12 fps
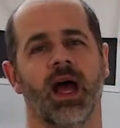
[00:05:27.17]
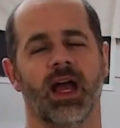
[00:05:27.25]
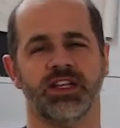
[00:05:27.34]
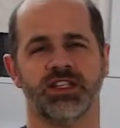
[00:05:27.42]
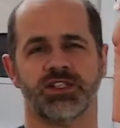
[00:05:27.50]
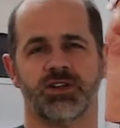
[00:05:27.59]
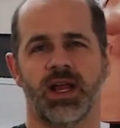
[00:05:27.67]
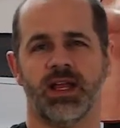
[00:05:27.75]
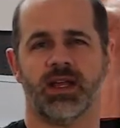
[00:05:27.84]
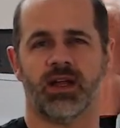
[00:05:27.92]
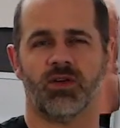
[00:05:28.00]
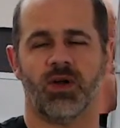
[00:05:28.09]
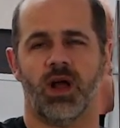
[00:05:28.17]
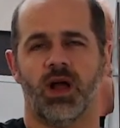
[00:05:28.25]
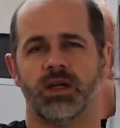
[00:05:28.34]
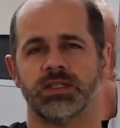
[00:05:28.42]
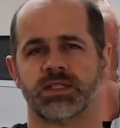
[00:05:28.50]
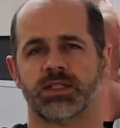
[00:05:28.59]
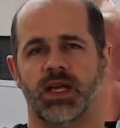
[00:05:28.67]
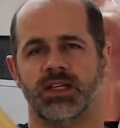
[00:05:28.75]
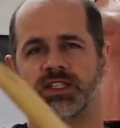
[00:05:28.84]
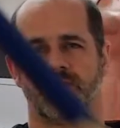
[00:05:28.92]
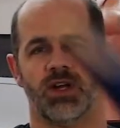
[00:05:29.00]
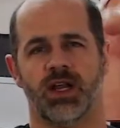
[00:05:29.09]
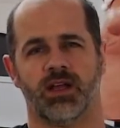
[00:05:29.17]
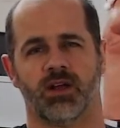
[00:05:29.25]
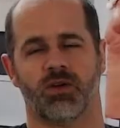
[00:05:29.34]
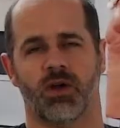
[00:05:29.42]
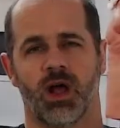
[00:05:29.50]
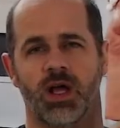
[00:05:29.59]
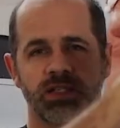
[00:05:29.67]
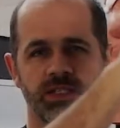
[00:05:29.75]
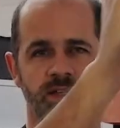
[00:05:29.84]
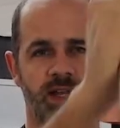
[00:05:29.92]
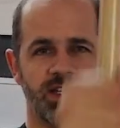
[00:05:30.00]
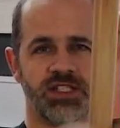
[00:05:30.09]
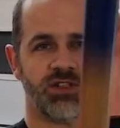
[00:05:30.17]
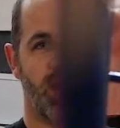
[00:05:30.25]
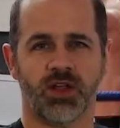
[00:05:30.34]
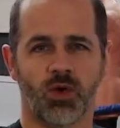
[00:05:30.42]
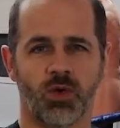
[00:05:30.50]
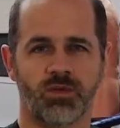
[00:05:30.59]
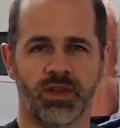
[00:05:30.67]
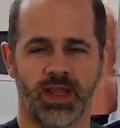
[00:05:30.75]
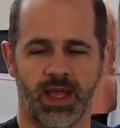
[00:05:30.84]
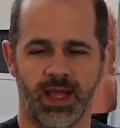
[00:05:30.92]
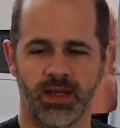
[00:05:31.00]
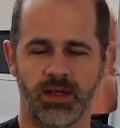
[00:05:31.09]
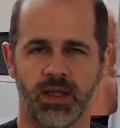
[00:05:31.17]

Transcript: strike across, and then I strike over the head.